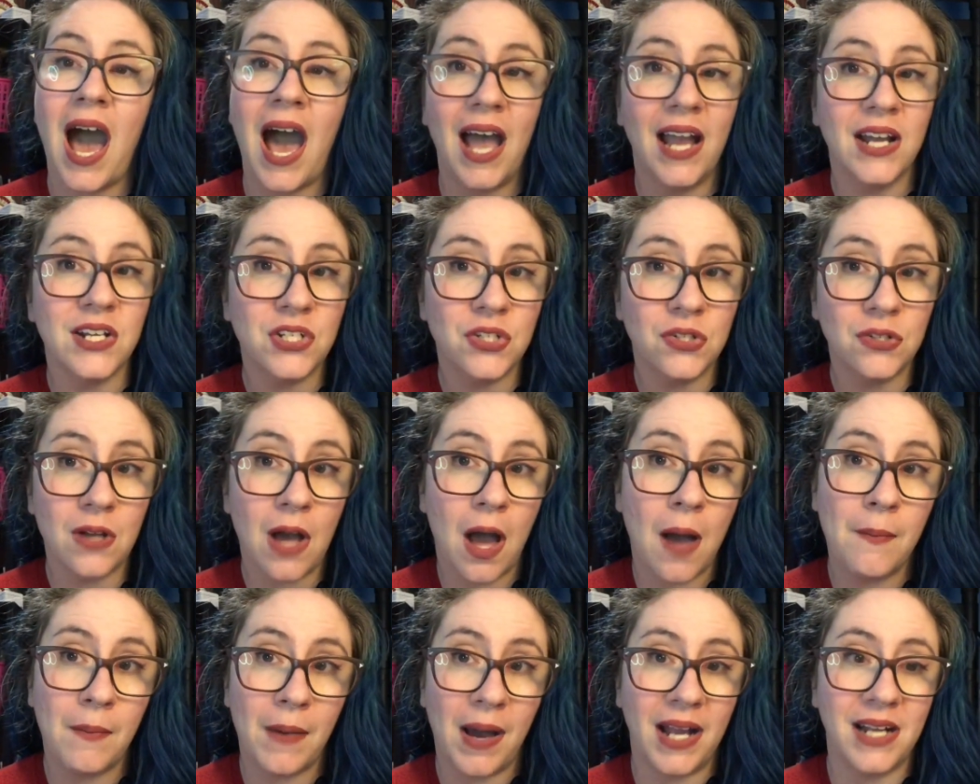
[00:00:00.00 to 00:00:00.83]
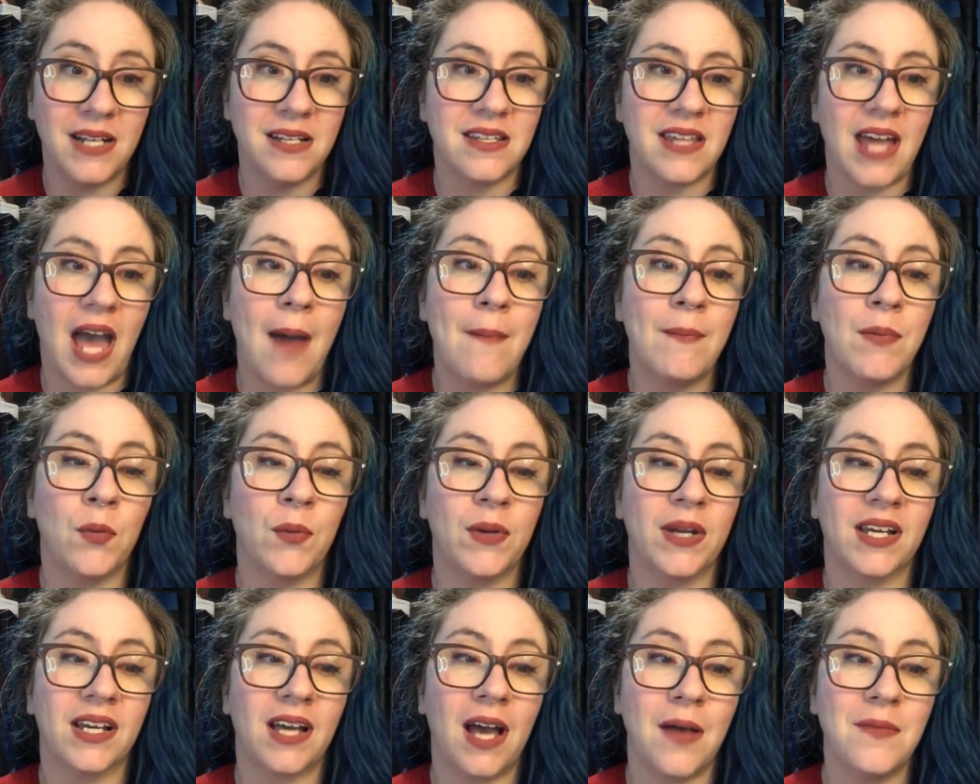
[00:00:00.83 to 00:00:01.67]
I do not mind that, but
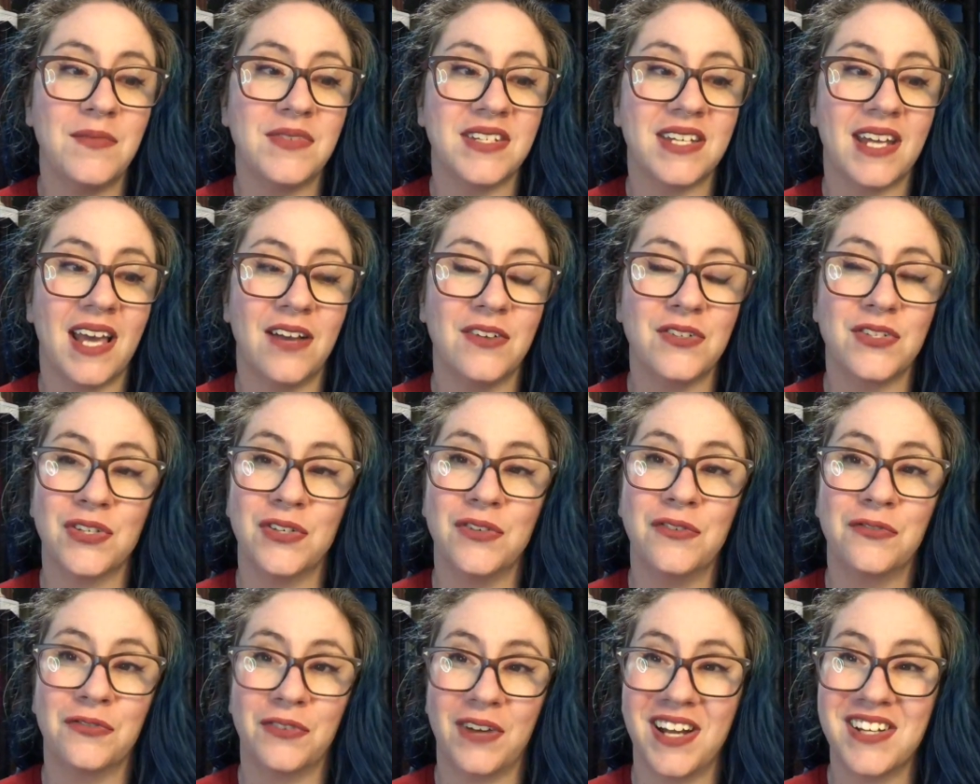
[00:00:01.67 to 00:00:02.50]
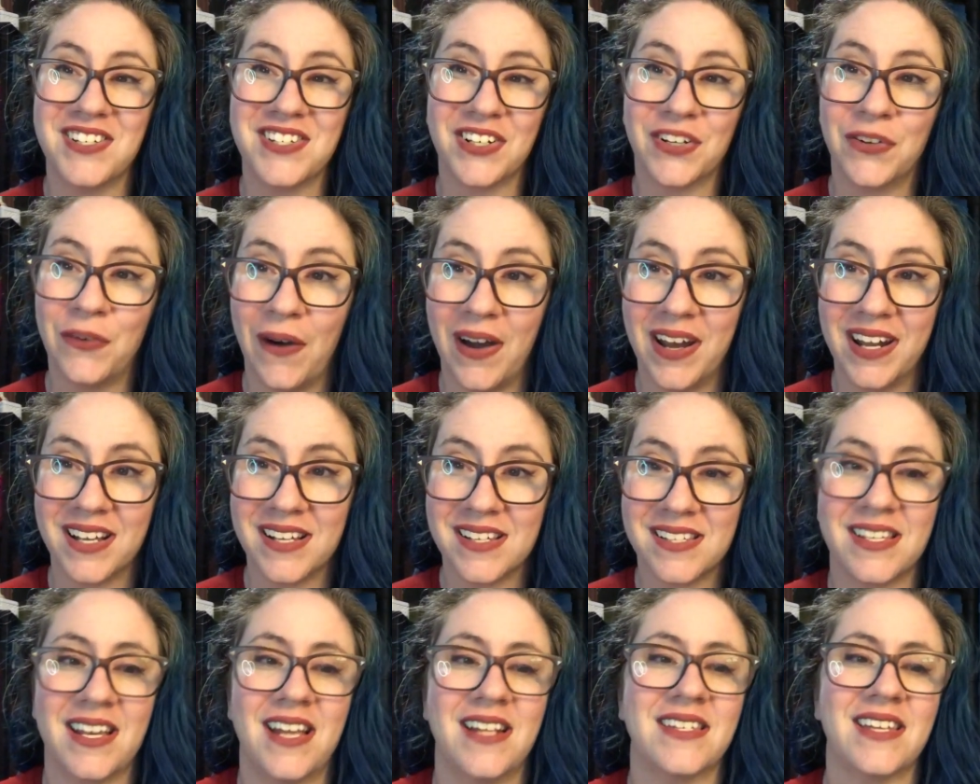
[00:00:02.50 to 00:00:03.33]
when it comes down to fresh
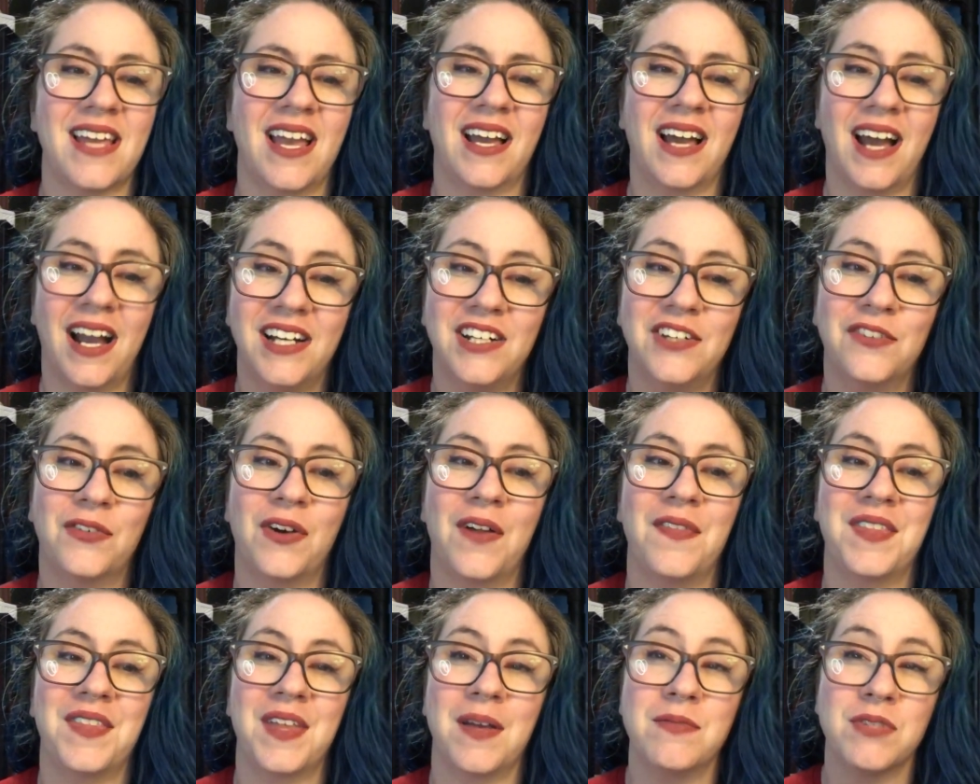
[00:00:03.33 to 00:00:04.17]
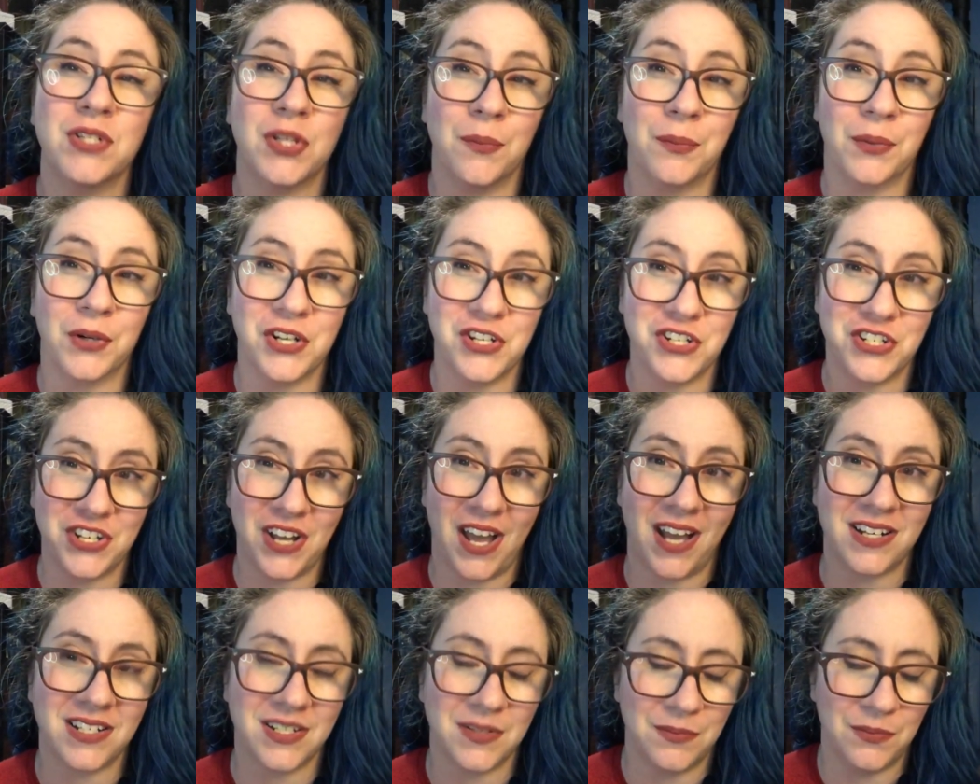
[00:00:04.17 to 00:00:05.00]
aquatic scents, I kind of want them to
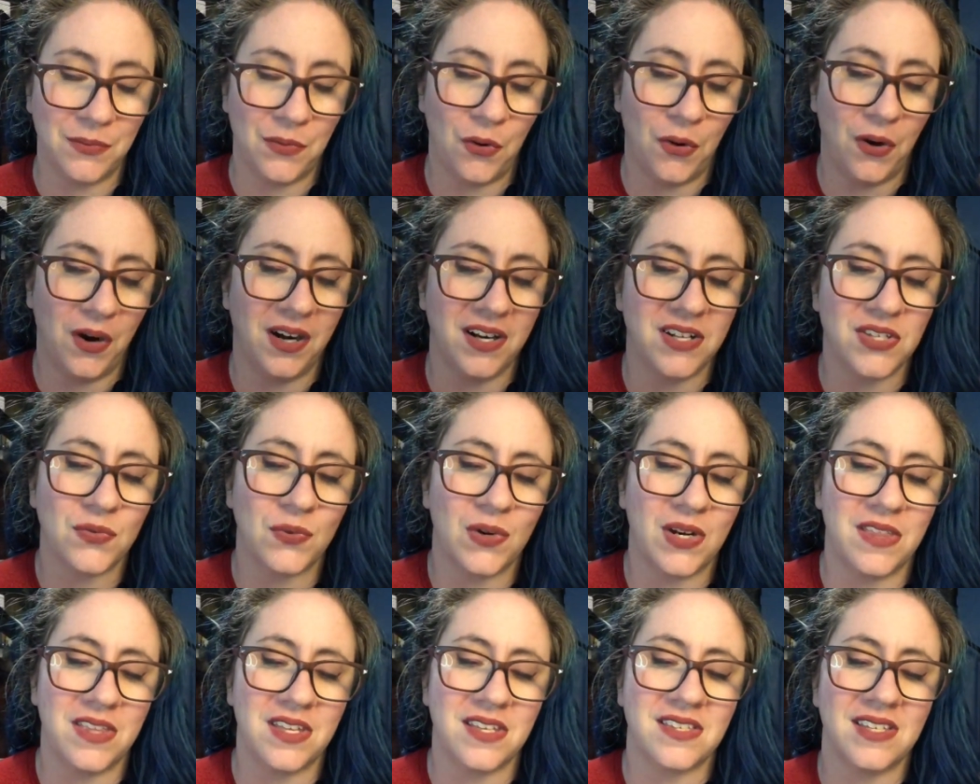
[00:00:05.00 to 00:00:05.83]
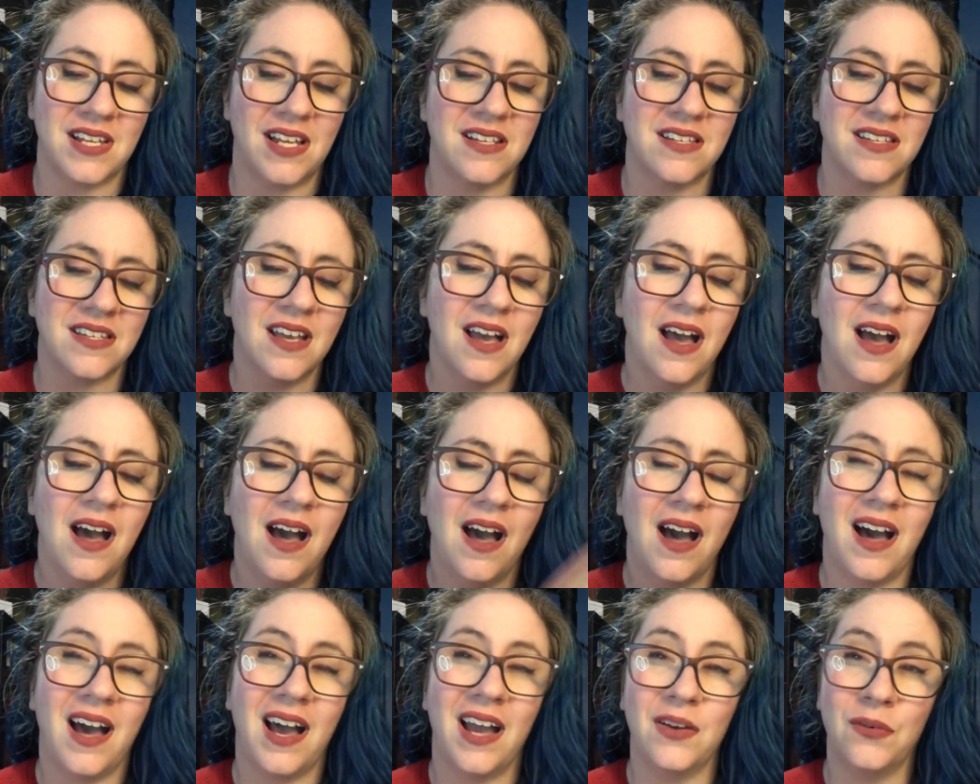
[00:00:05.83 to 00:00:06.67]
project more. It's one of the scents
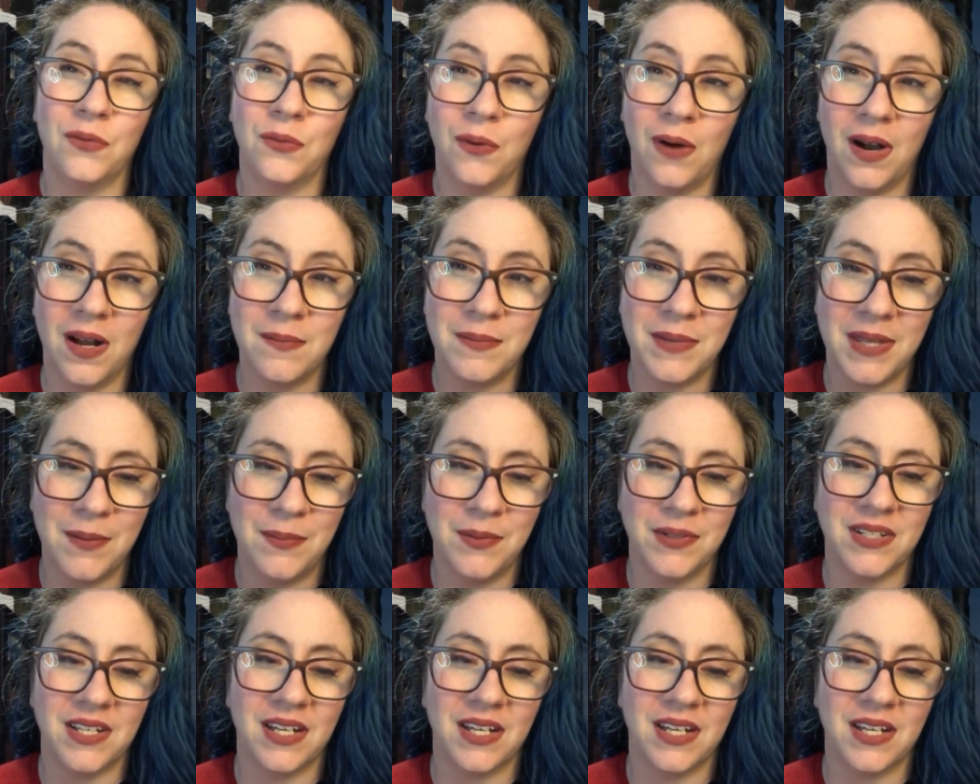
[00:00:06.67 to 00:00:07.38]
I want people